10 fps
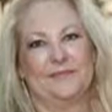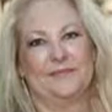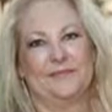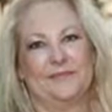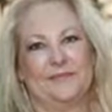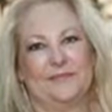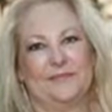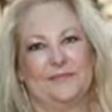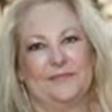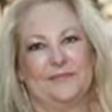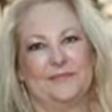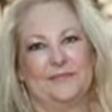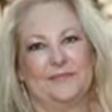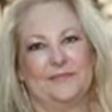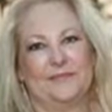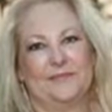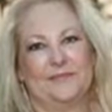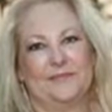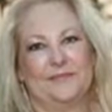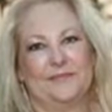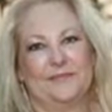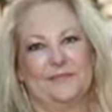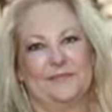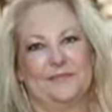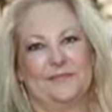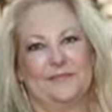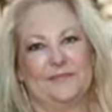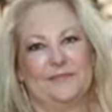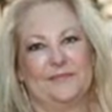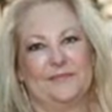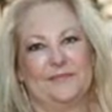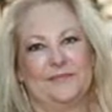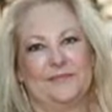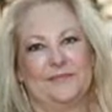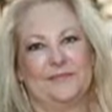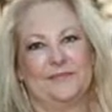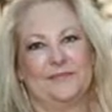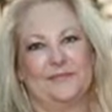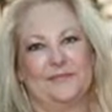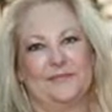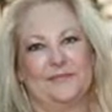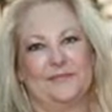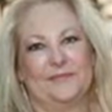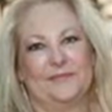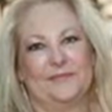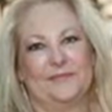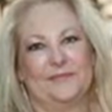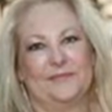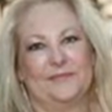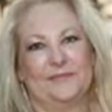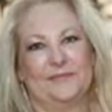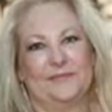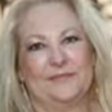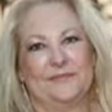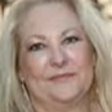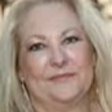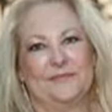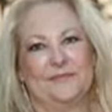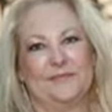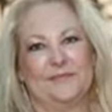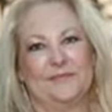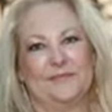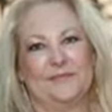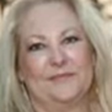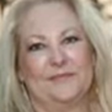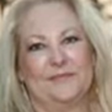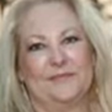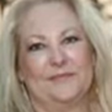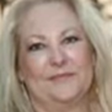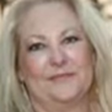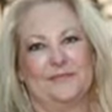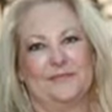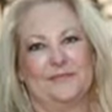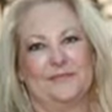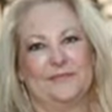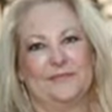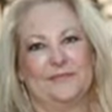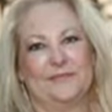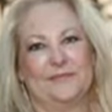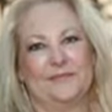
The person shown says nothing.